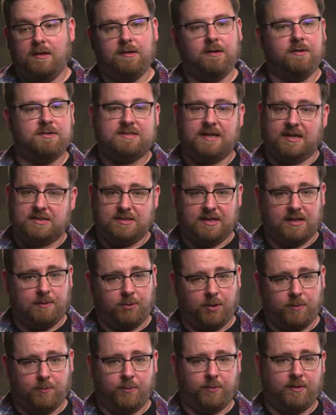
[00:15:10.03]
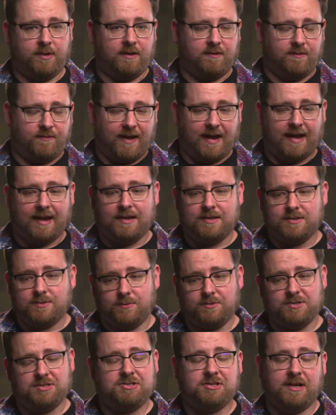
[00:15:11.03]
you know, sexually inappropriate with their fans
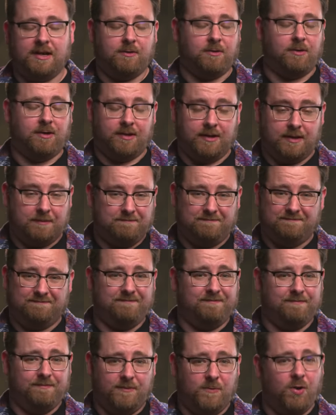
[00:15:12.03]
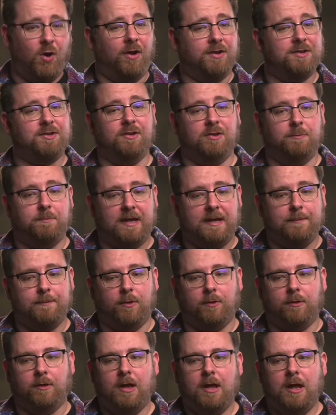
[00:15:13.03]
or just generally not good
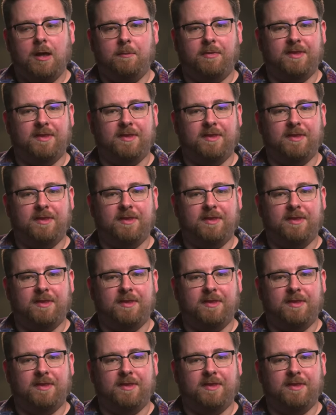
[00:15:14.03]
people,